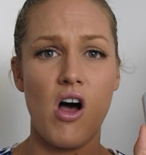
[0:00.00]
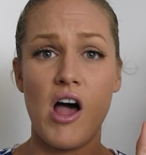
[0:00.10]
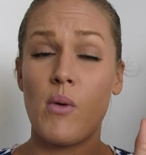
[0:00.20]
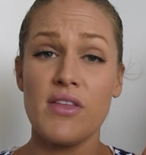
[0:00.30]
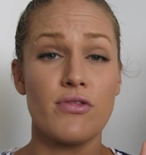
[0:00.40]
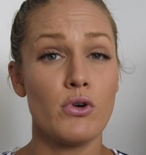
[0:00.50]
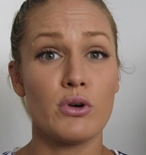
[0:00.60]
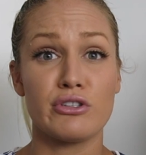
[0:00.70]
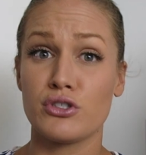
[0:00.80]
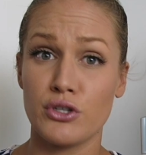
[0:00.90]
I went through
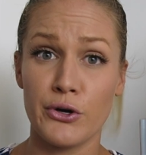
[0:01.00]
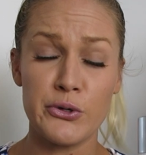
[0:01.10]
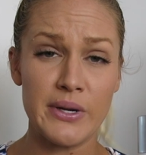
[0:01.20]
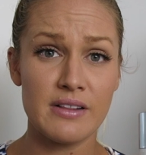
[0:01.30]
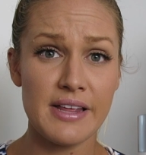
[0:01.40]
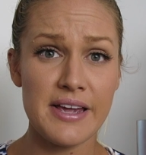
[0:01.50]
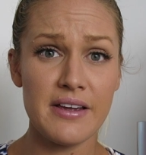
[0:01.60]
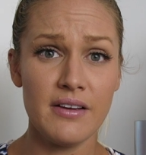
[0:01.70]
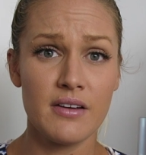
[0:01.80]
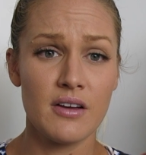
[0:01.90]
it so quickly.